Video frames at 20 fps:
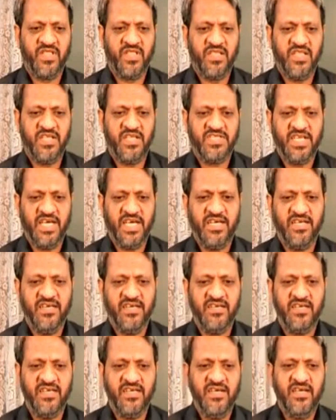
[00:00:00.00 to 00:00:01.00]
The
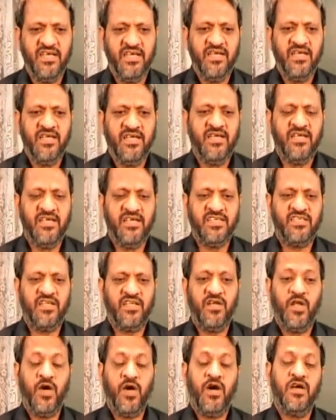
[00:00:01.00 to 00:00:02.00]
second is the
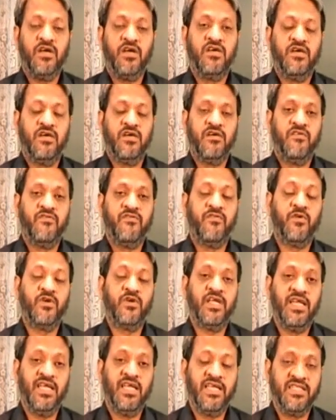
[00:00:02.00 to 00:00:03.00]
long
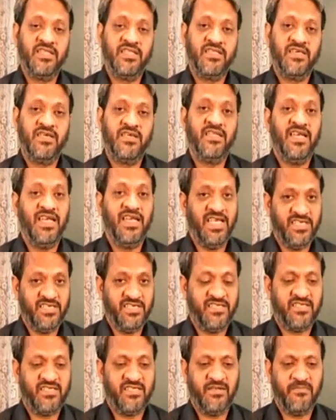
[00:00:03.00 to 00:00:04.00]
focal length
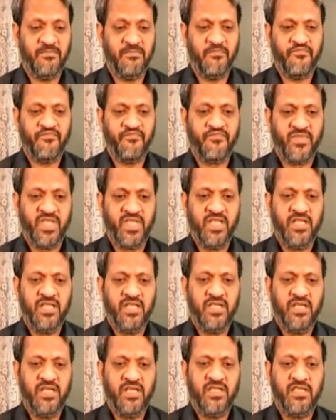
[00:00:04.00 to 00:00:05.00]
lens.
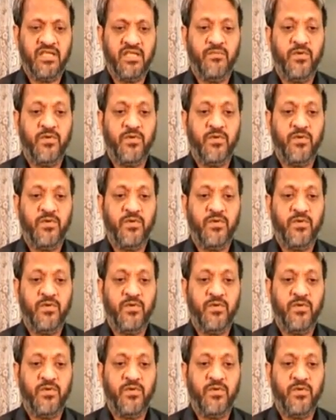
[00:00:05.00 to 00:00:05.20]
The